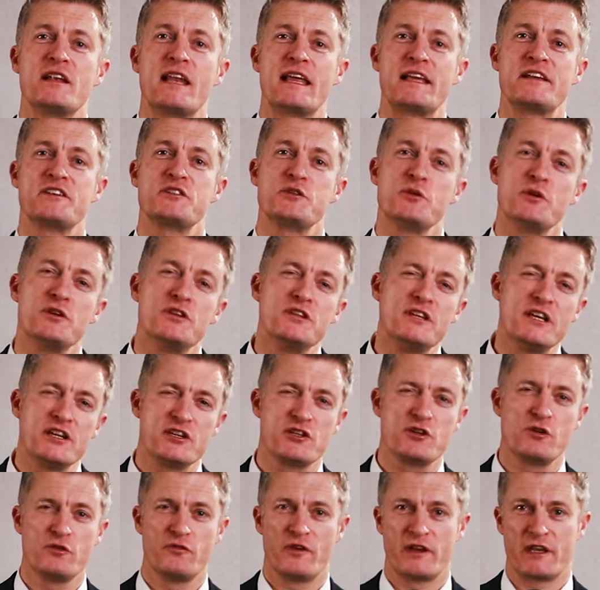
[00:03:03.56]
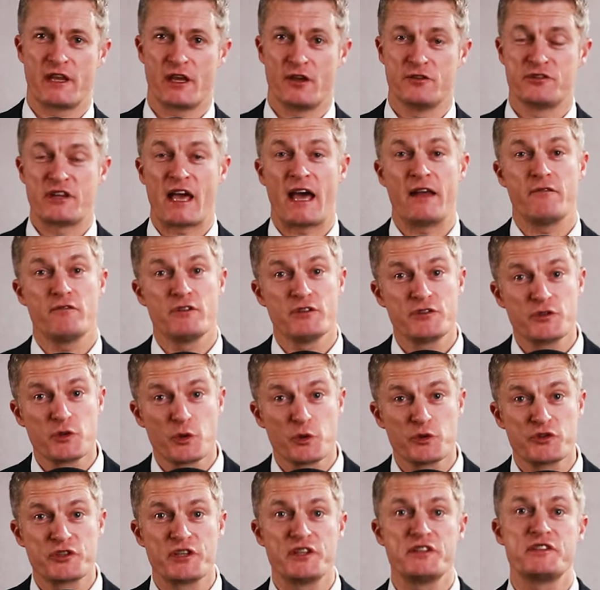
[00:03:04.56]
links to additional videos and
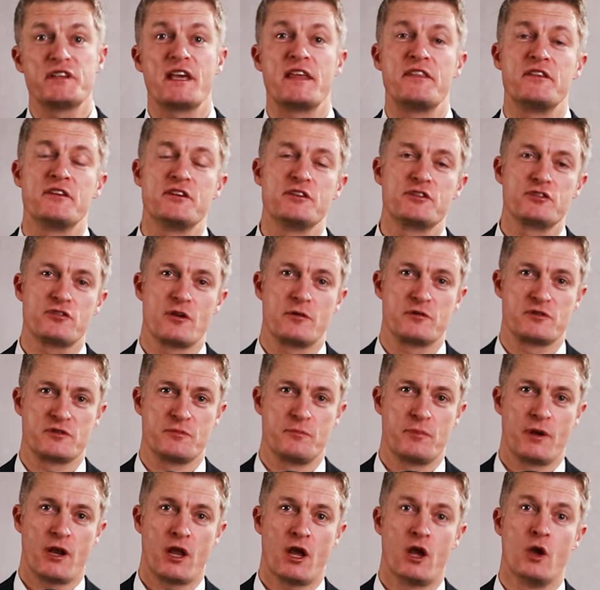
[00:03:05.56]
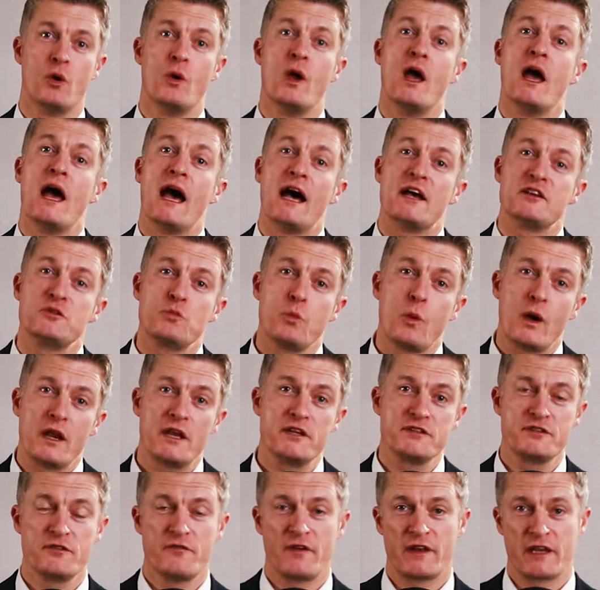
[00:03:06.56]
resources in the description below, as well
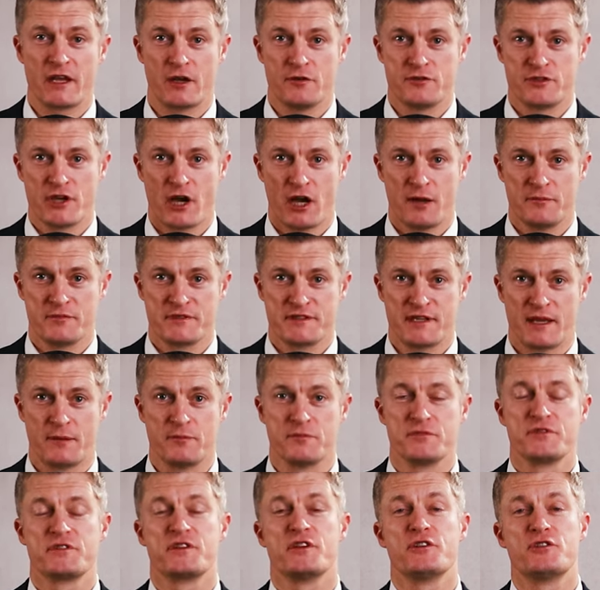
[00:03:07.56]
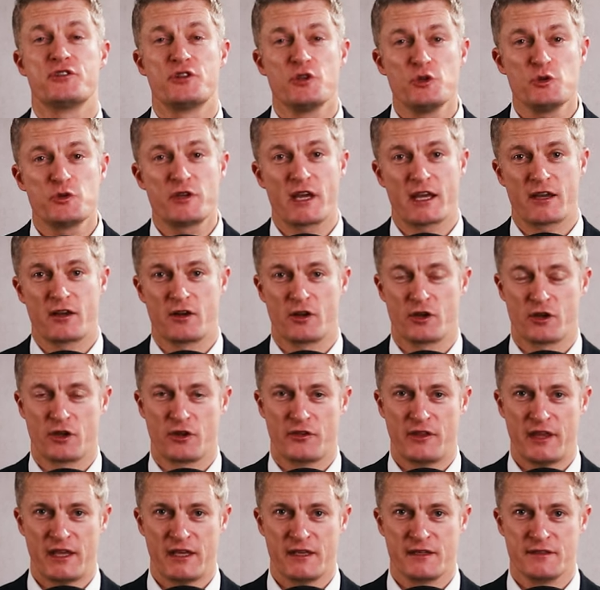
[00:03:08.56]
as the video timestamp, so do take a look
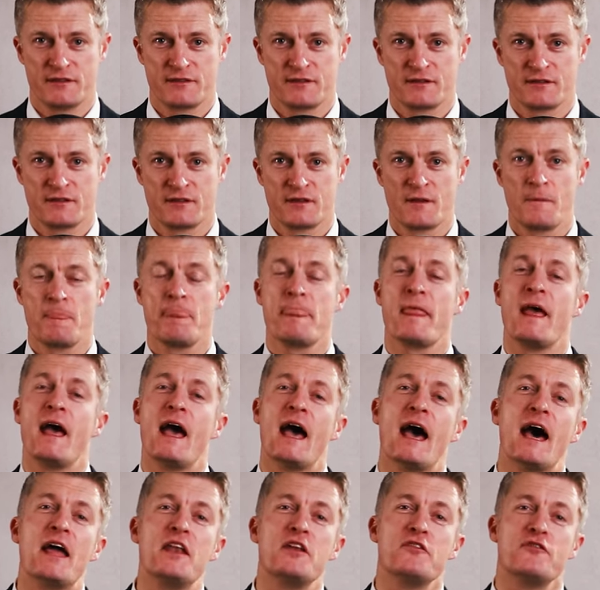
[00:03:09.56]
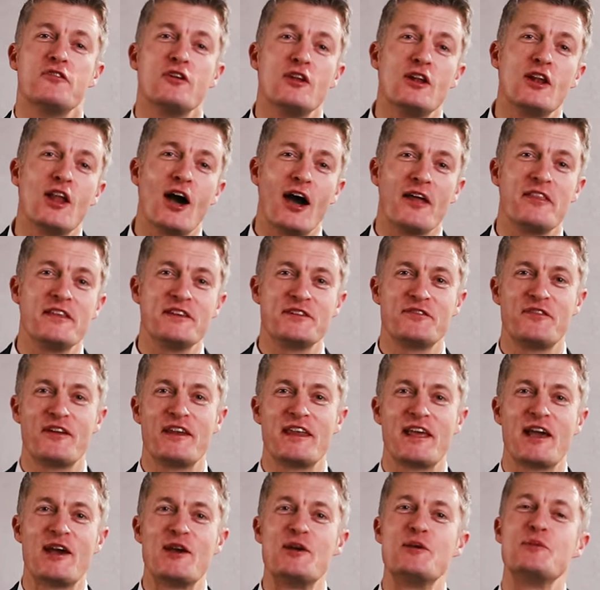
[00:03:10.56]
at these. And if you like this
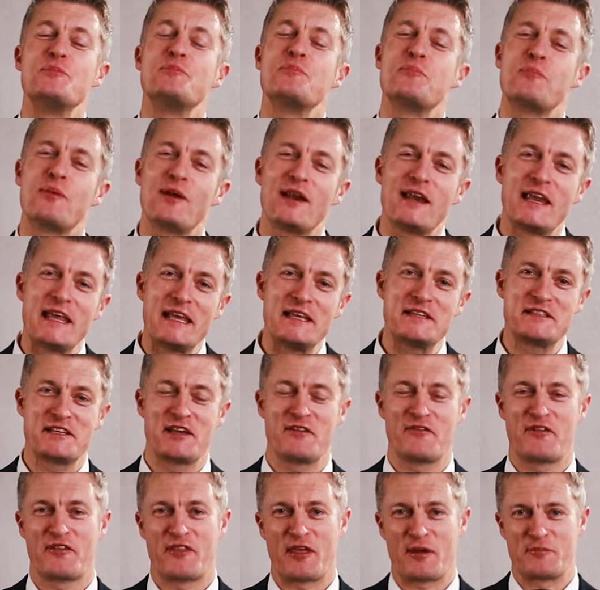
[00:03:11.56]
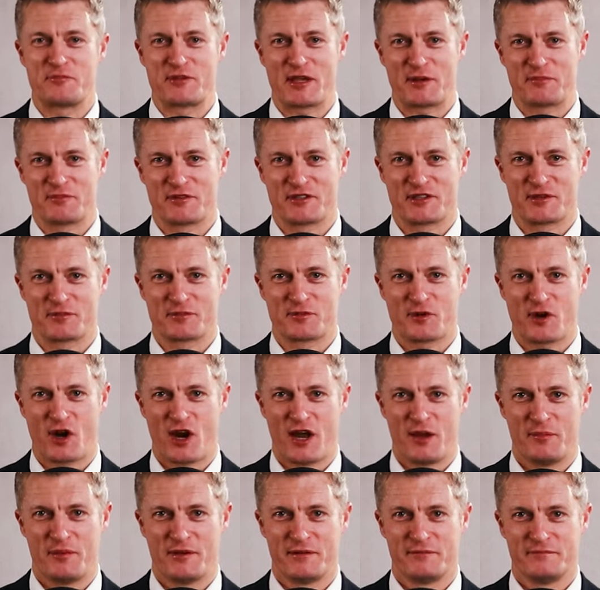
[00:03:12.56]
video, please give it a thumbs up and
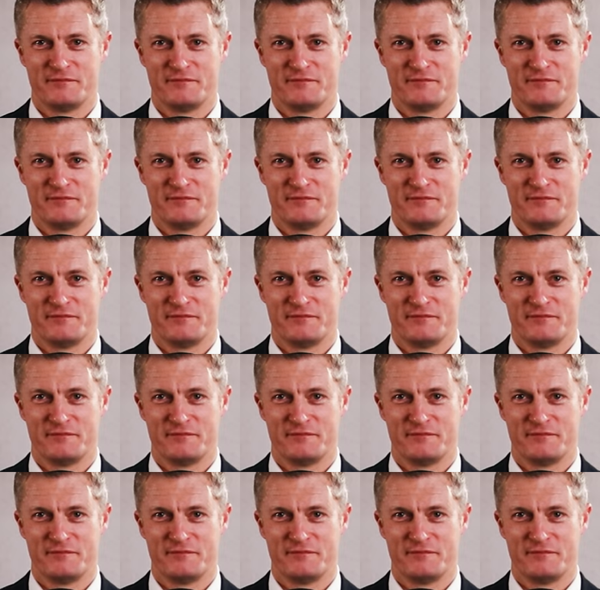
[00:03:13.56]
subscribe.